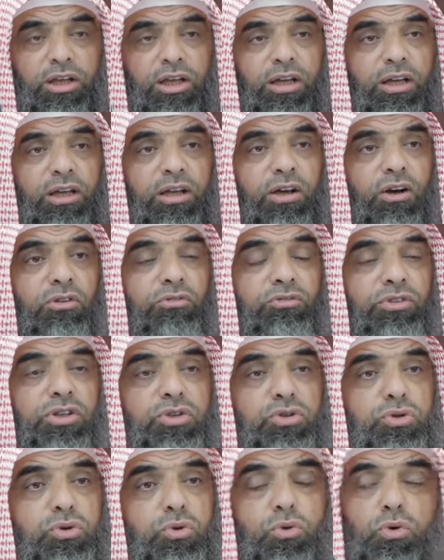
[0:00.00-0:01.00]
uh, of
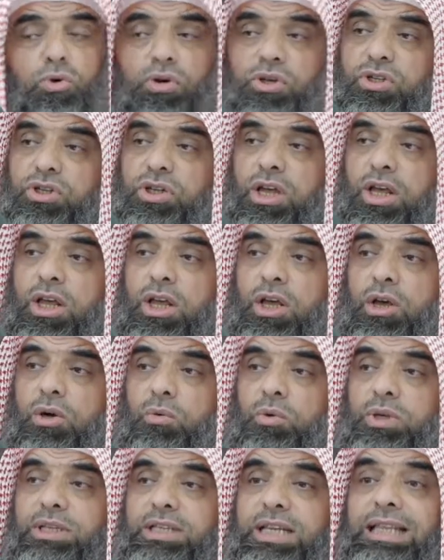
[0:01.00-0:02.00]
this course,
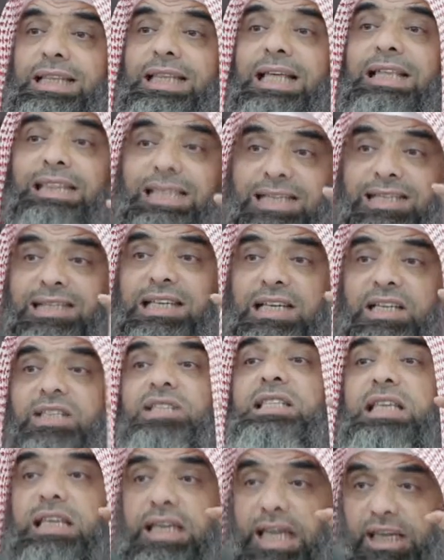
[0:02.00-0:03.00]
we said that this
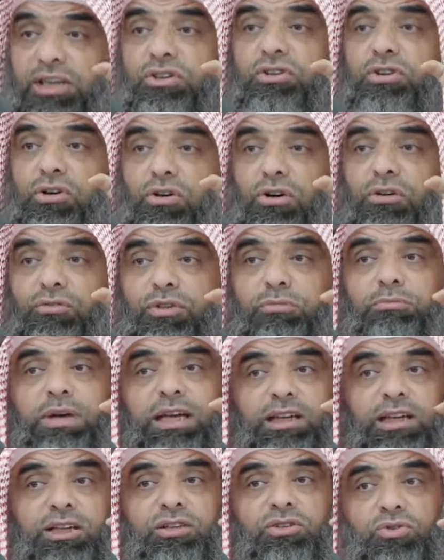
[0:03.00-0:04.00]
is the nature of the
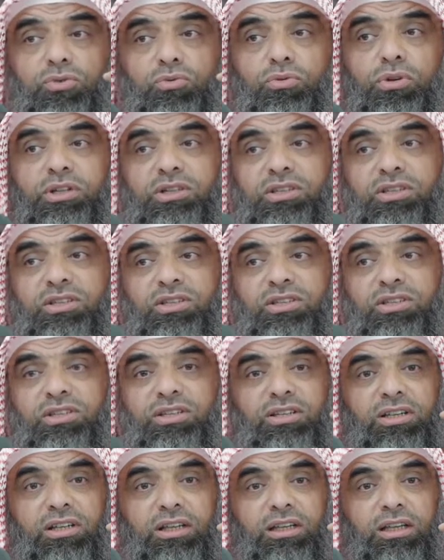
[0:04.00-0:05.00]
Meccan surahs.